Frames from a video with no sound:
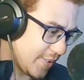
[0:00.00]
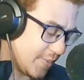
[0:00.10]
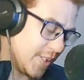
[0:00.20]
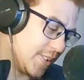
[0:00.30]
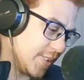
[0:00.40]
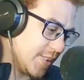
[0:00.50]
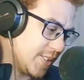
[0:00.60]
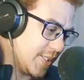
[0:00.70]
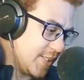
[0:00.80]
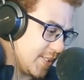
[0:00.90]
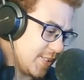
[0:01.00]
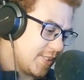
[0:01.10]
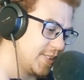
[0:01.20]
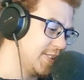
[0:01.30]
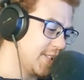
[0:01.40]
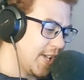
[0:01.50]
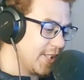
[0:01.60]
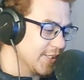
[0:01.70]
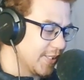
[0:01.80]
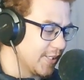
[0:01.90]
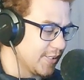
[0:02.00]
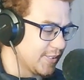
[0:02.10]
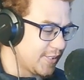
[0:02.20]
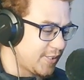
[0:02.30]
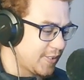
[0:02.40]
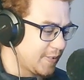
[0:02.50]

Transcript: well. Eldians.